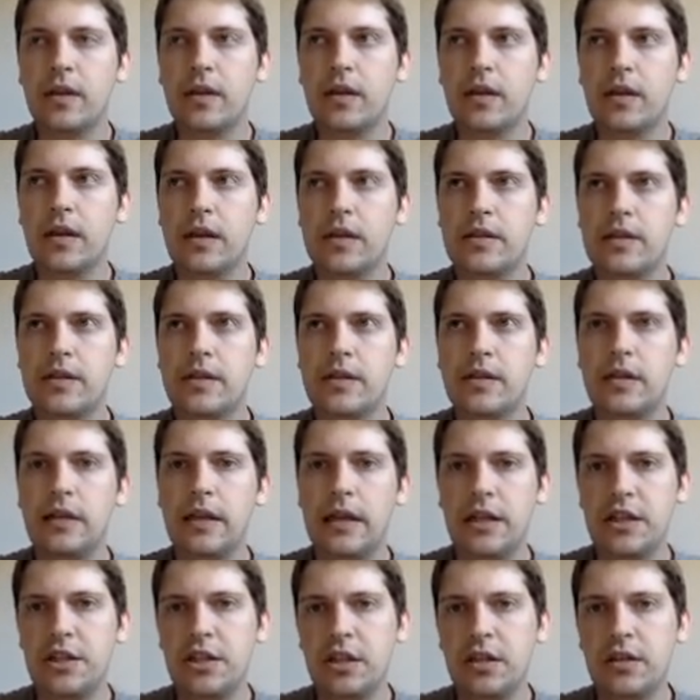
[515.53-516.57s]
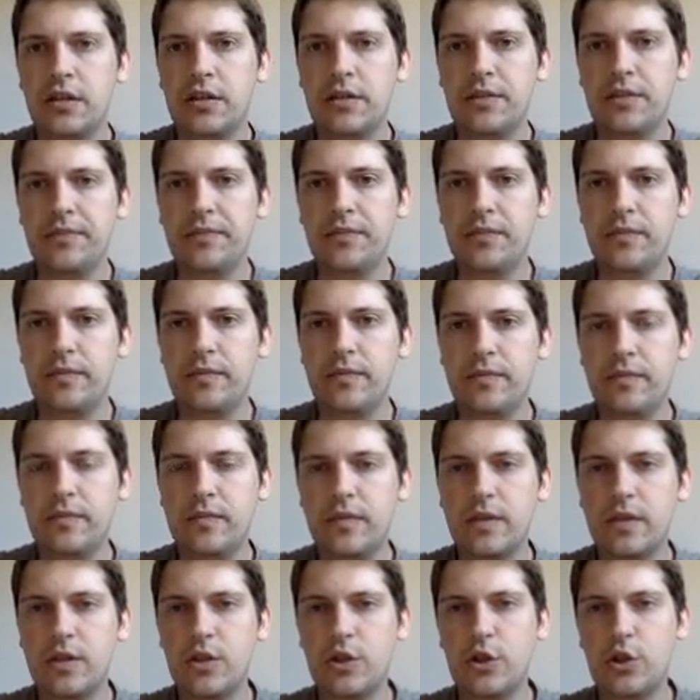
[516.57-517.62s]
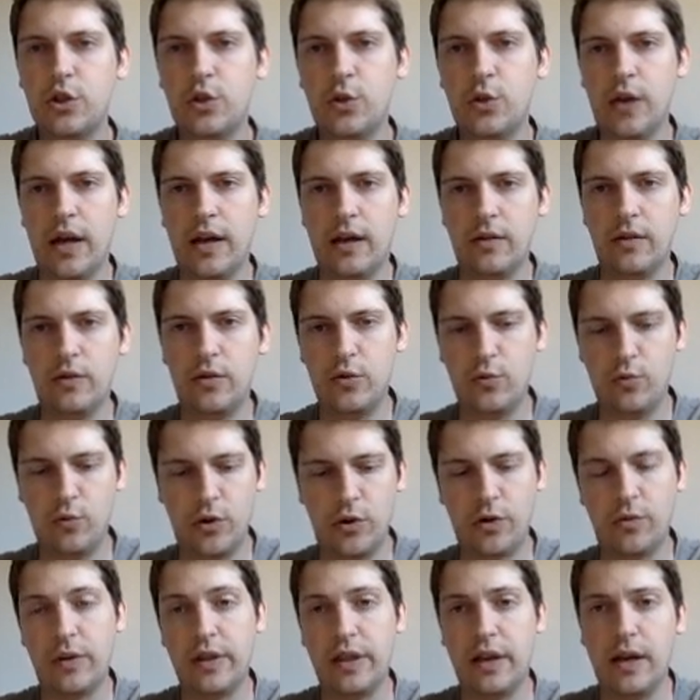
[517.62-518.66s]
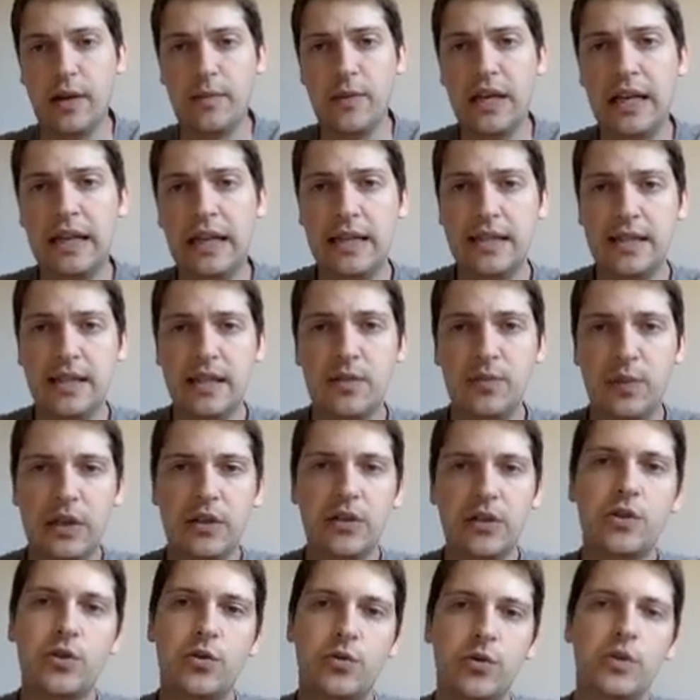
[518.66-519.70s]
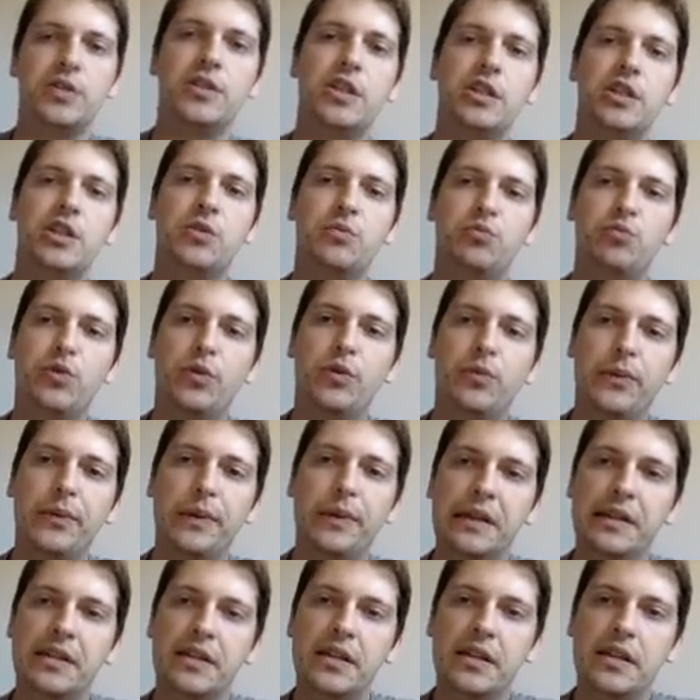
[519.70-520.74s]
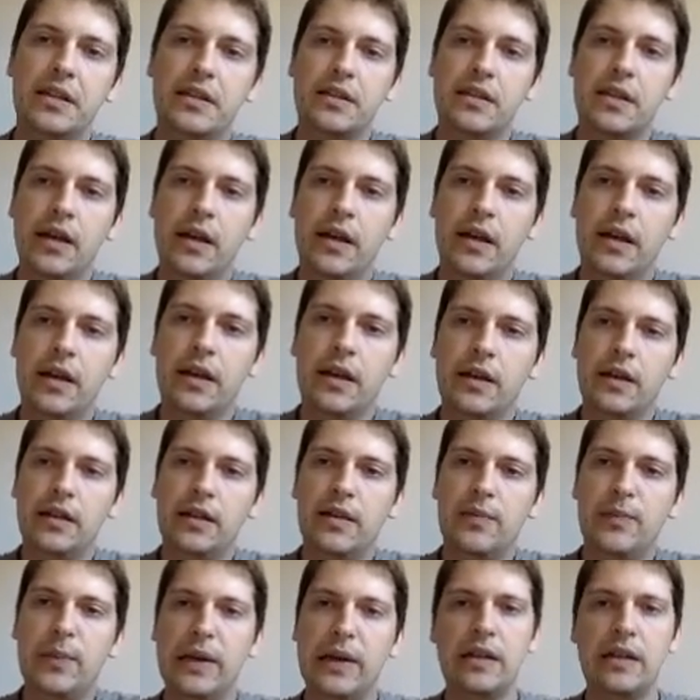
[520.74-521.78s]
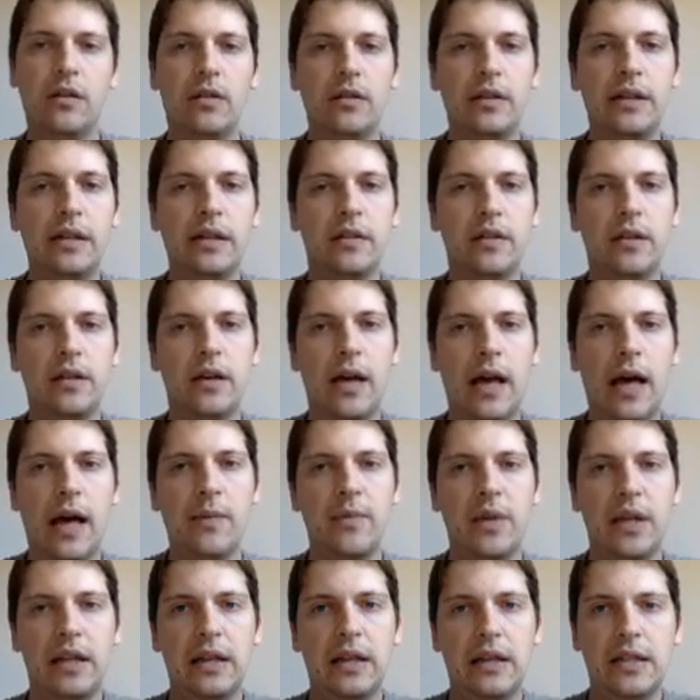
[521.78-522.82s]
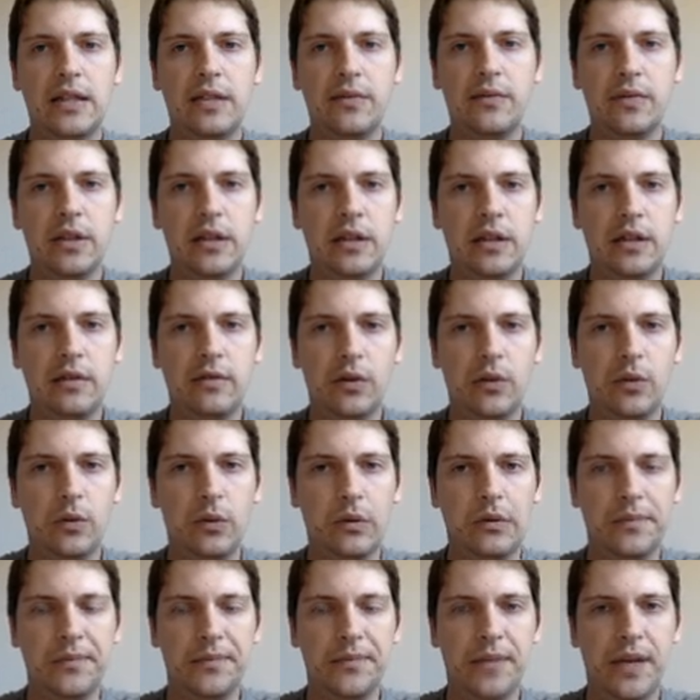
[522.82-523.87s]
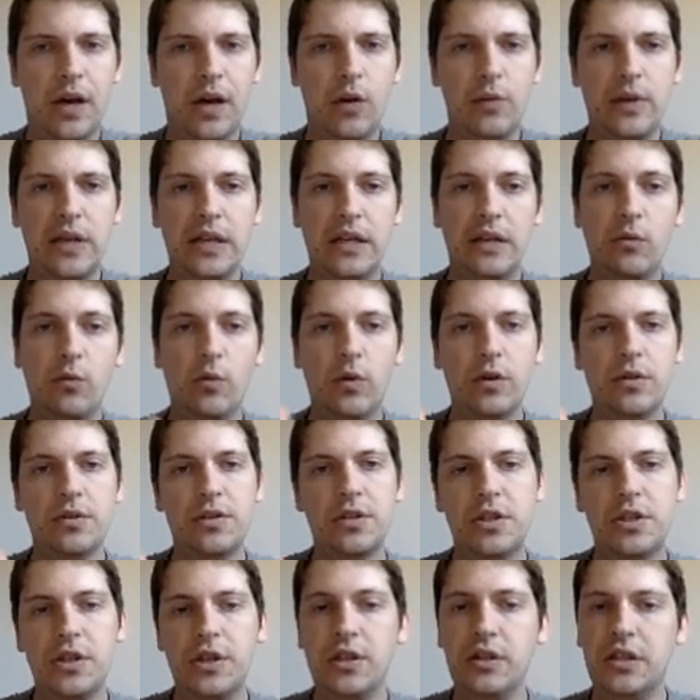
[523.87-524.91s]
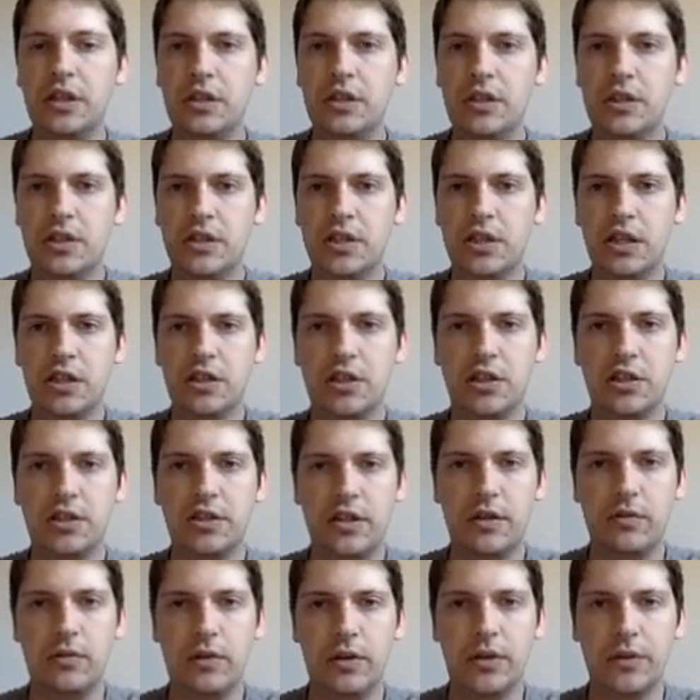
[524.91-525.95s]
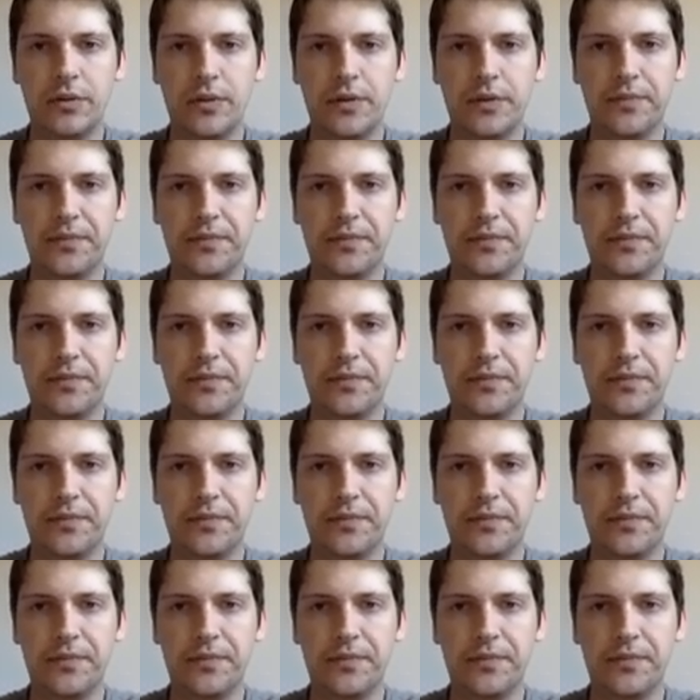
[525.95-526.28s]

It's legit to work with Hamming classes because transition probabilities depend only on the Hamming class of an individual. How many ones do you need to change in zeros?